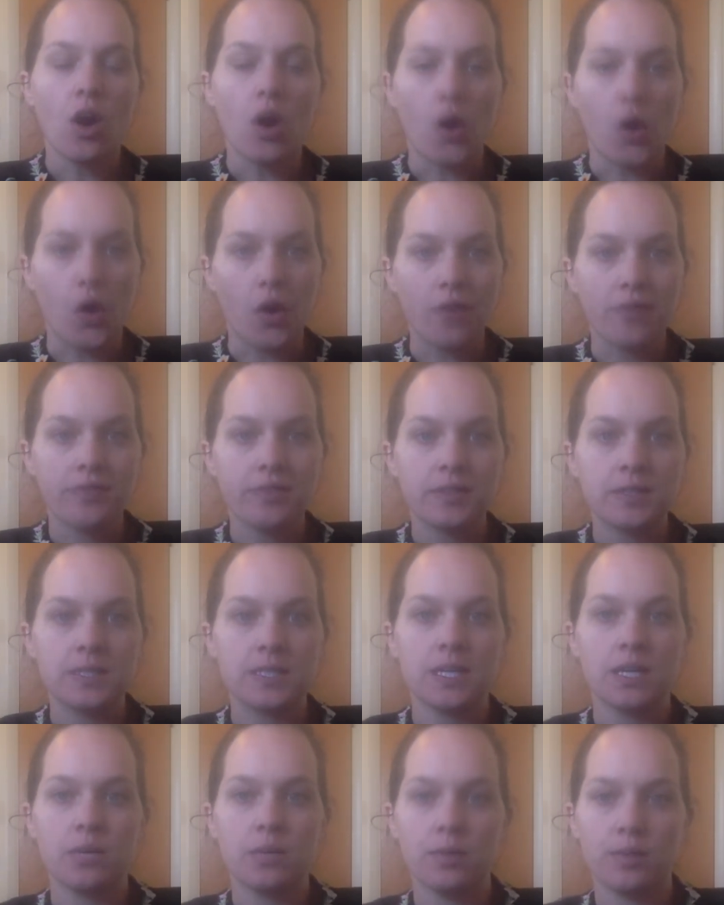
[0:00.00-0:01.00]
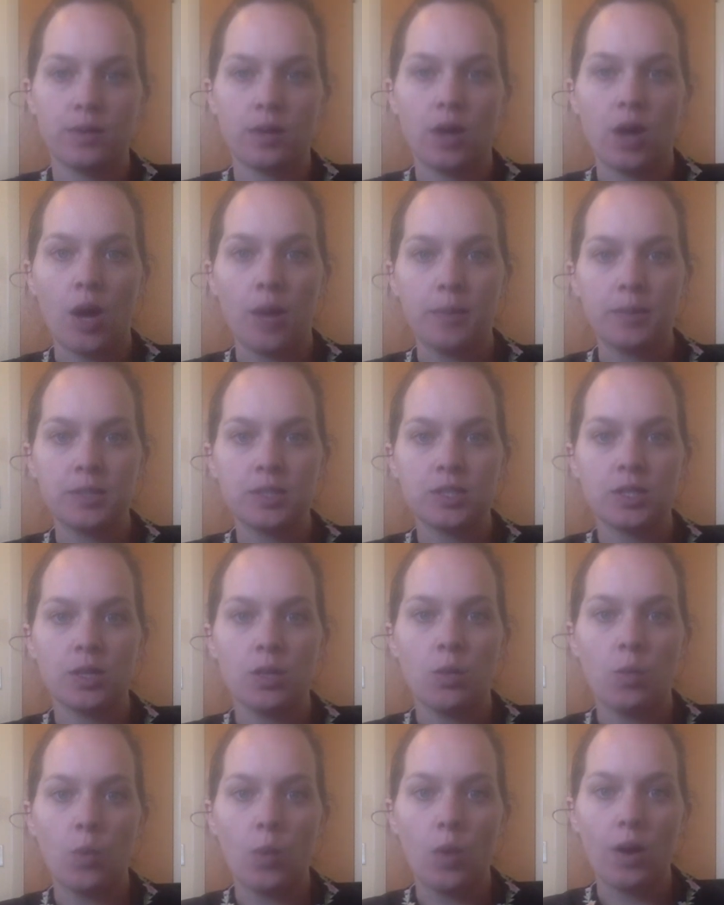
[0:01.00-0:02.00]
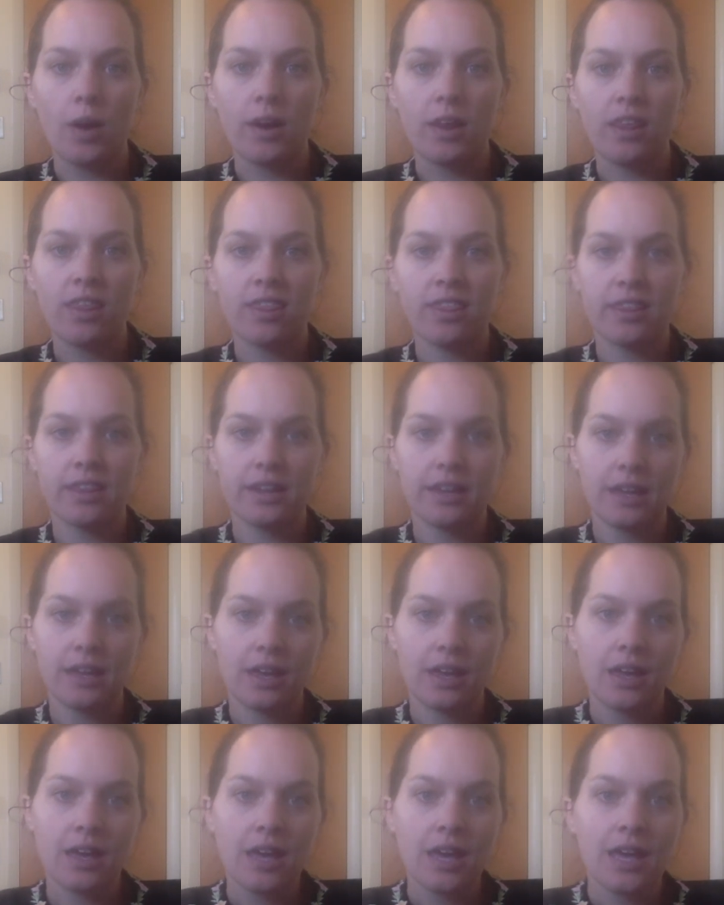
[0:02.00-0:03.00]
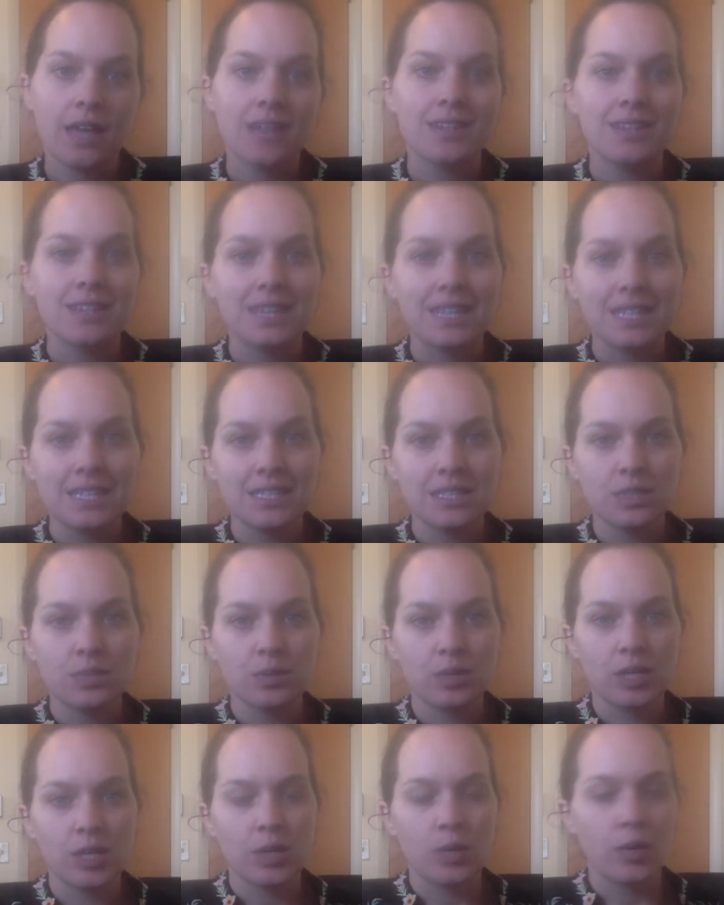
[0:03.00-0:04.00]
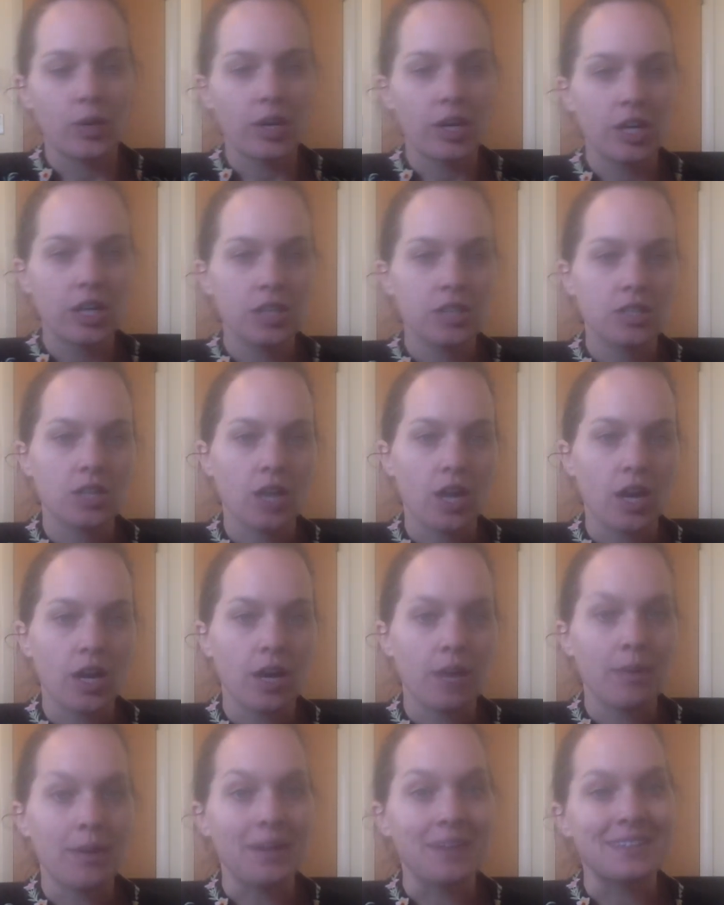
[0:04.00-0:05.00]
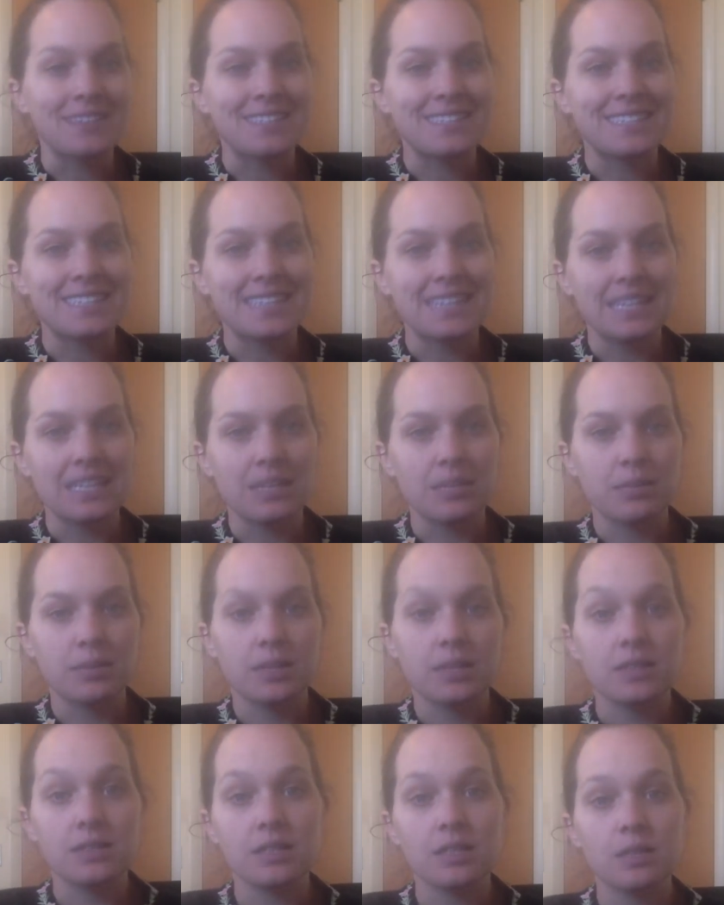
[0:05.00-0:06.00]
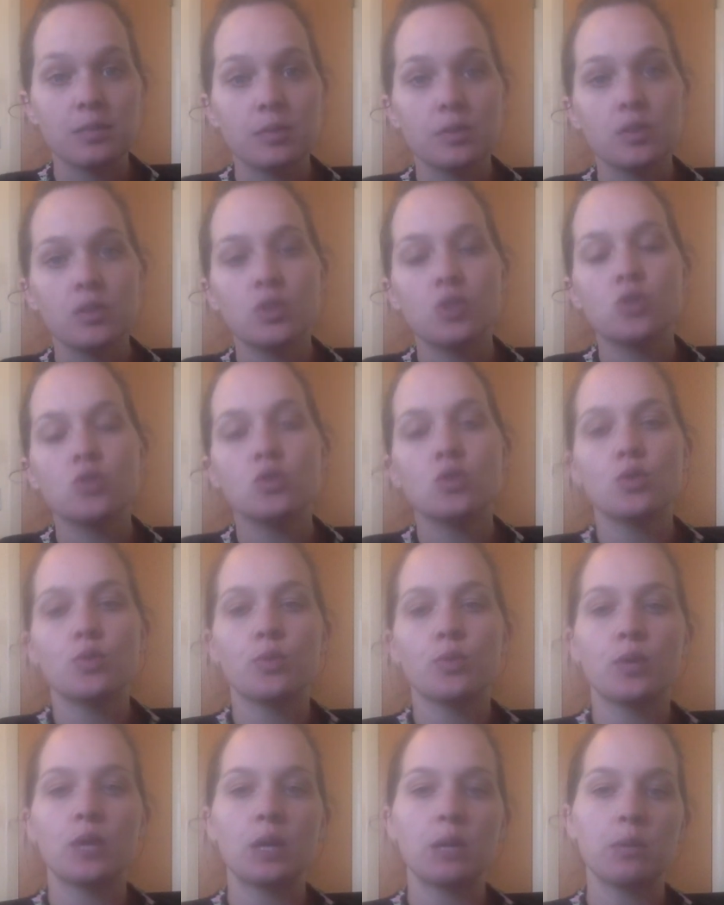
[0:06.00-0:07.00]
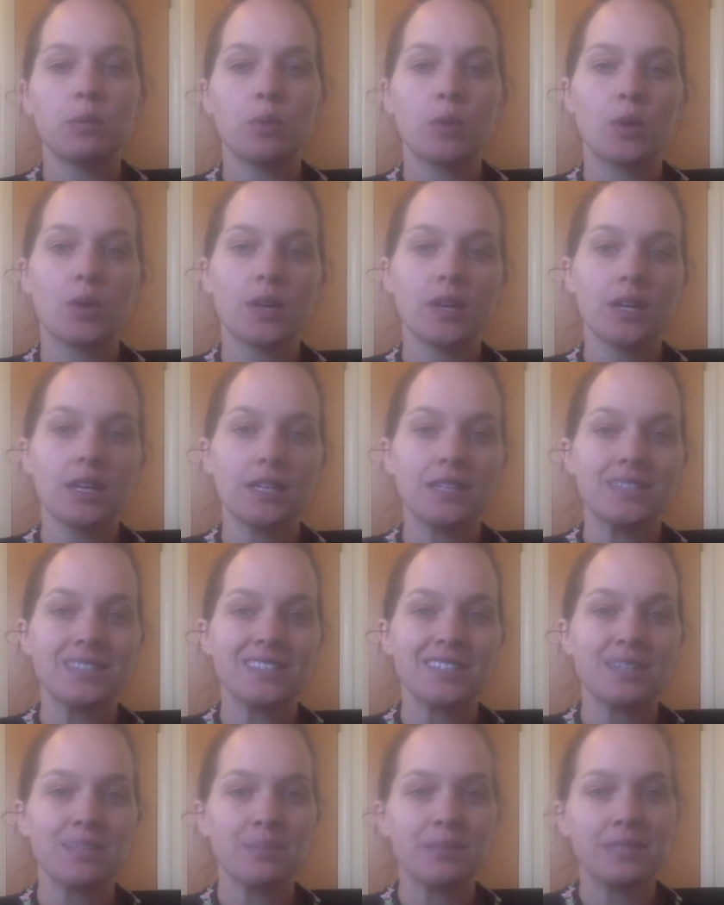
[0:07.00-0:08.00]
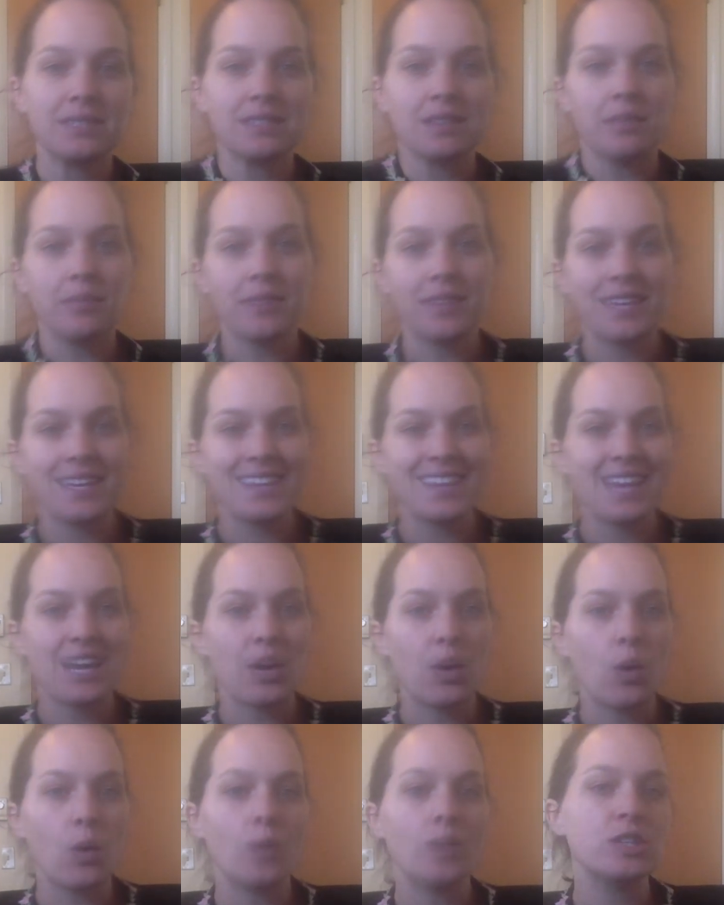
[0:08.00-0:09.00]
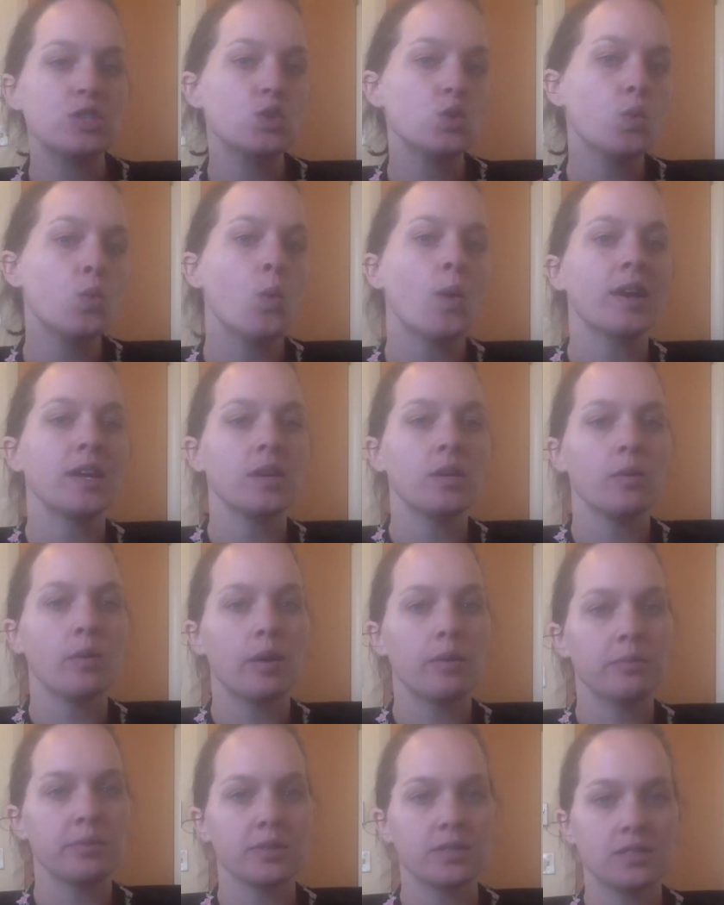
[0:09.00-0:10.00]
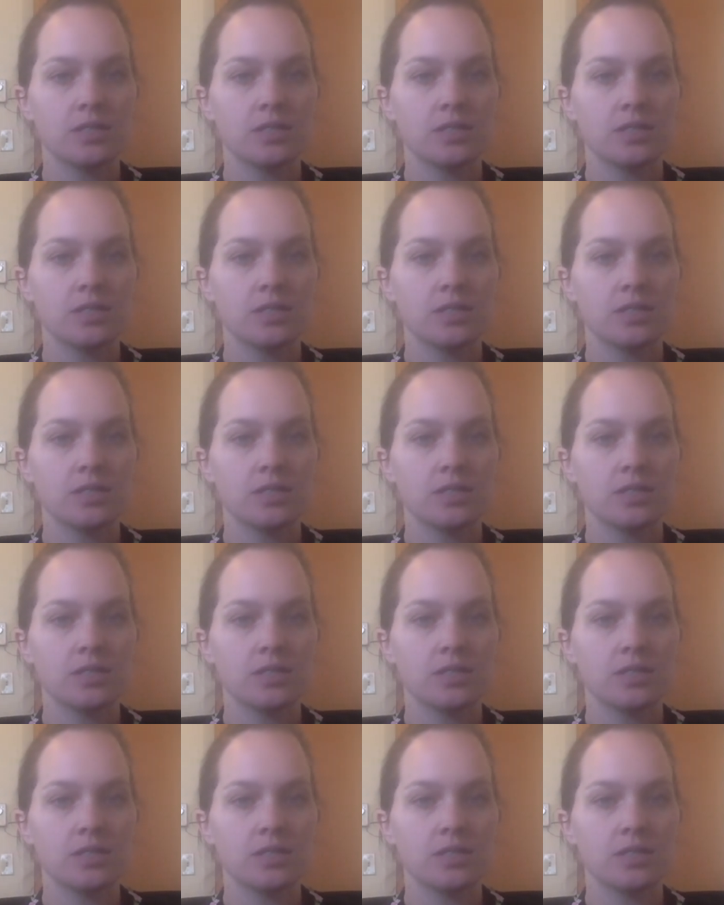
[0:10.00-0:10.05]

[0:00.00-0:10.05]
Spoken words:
off the day with accomplishing one thing. This week, we're going to talk about sleep. Sleep is super important, and sleep is something that only 21%